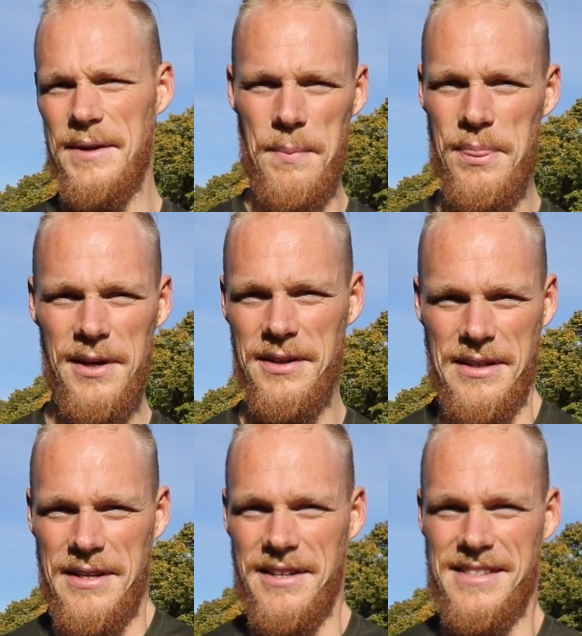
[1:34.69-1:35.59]

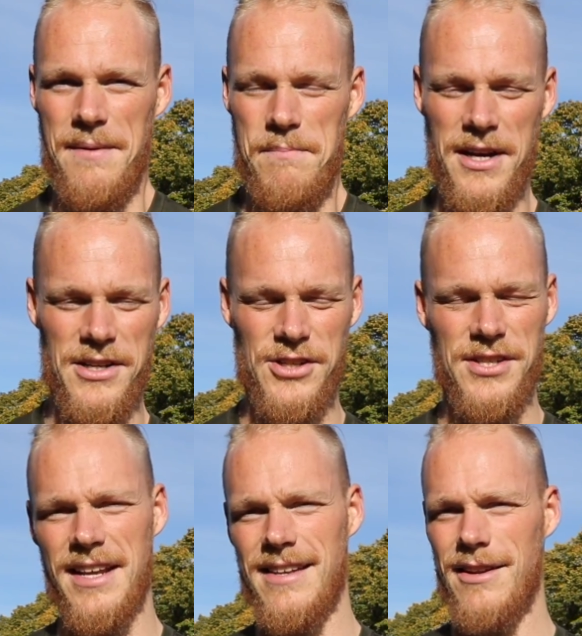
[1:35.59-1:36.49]
not that much,
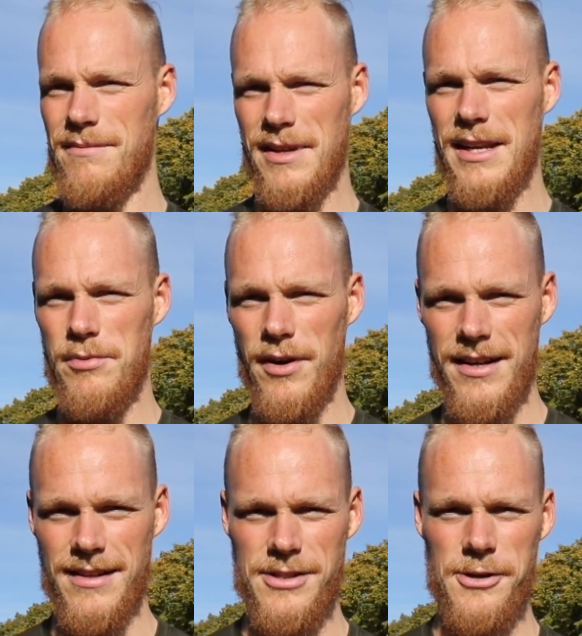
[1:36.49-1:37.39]
and not many
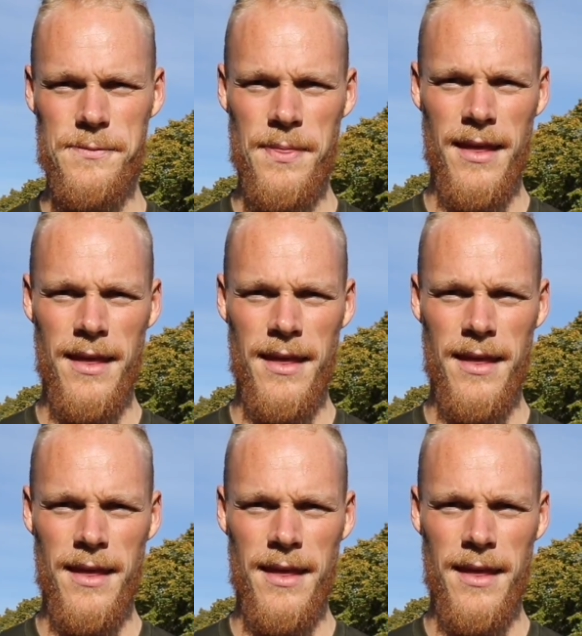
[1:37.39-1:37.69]
products. So